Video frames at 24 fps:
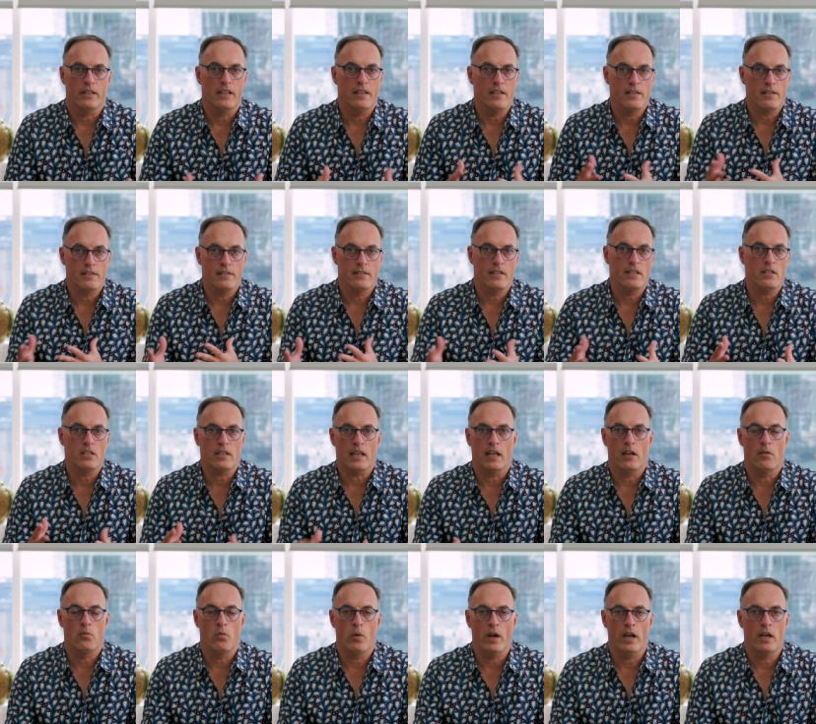And this is
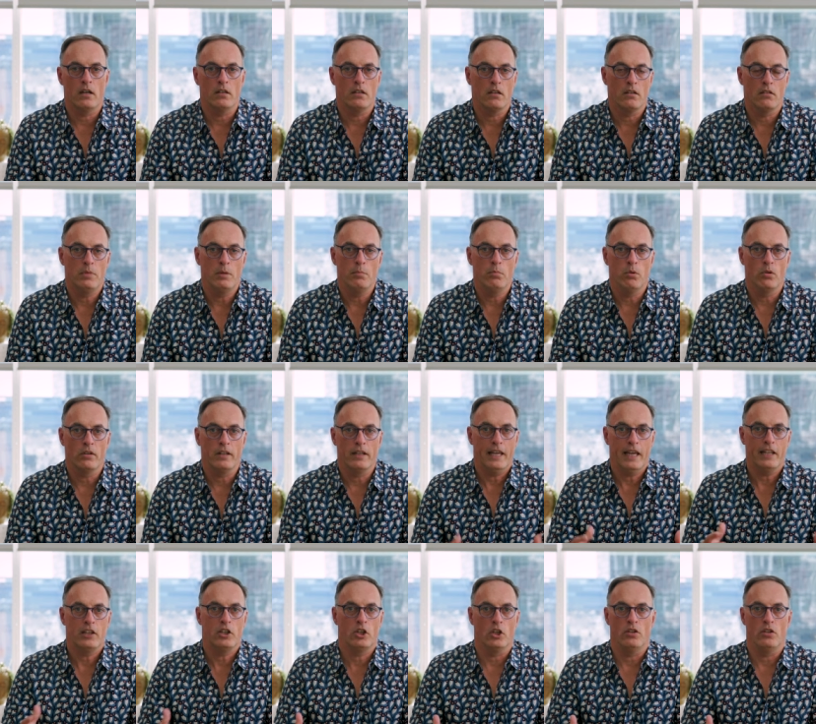kind of where people get